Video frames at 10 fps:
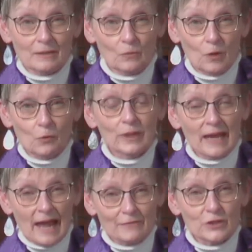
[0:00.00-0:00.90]
what we
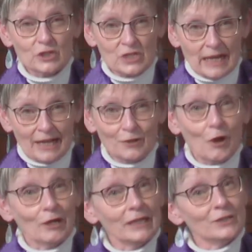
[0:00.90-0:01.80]
have to stand
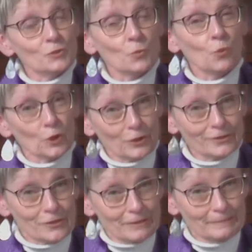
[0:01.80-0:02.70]
on is
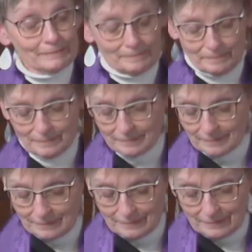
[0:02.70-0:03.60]
words.
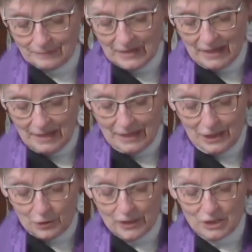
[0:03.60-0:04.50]

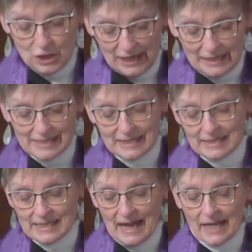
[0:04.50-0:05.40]
Here in
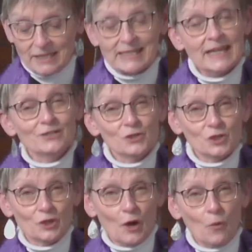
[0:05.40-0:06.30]
Genesis, God says
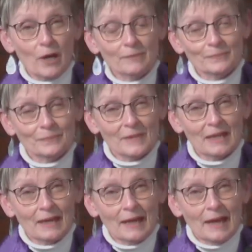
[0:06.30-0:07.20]
to Noah,
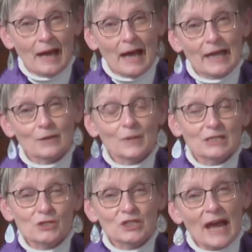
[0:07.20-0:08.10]
"I am
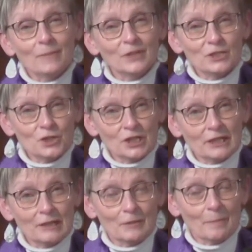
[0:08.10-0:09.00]

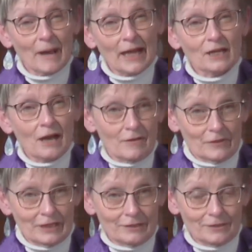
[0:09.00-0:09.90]
establishing my
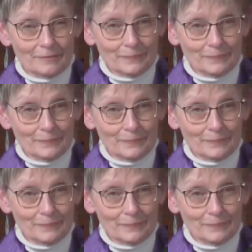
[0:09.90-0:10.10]
covenant."